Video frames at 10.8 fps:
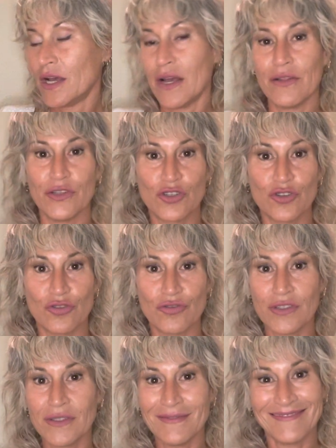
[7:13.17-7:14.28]
the
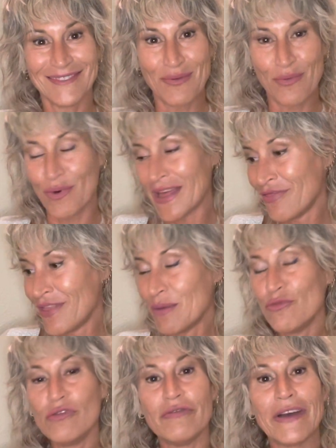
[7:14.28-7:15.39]
children, when they
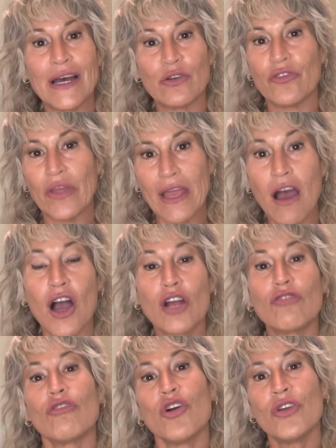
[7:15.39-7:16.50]
move out, they are
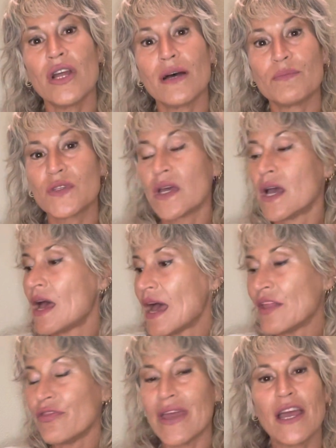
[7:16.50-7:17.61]
grown-ups and
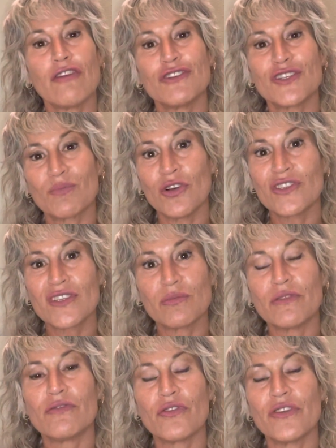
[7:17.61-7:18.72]
they are responsible
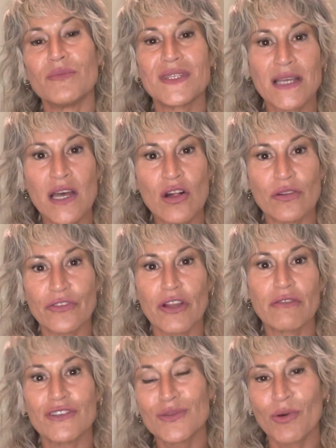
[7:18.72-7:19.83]
for themselves. They're
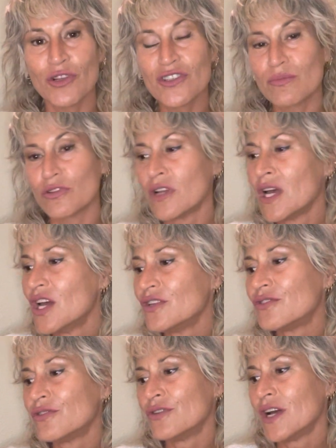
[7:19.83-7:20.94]
responsible
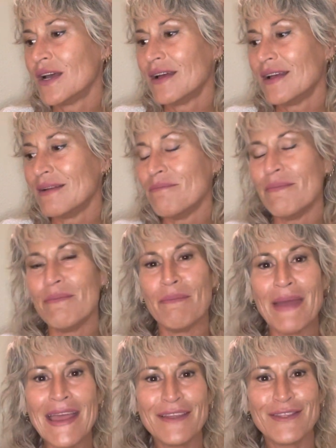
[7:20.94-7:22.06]
to
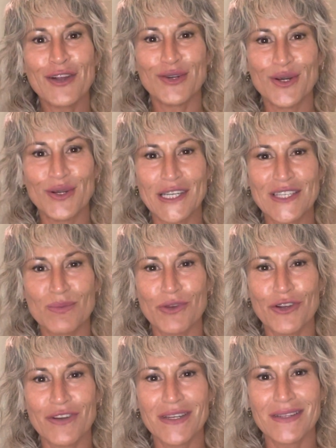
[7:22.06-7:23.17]
make their own
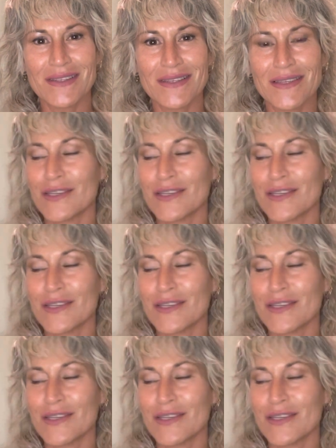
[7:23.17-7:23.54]
experiences,